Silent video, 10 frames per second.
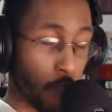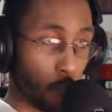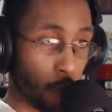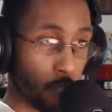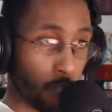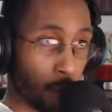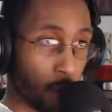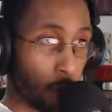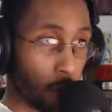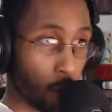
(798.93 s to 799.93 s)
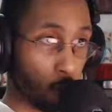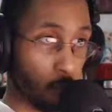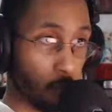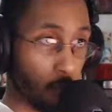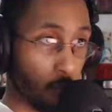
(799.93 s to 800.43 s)
out to be something
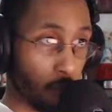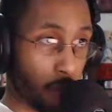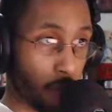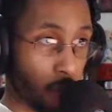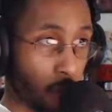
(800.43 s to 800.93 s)
completely different,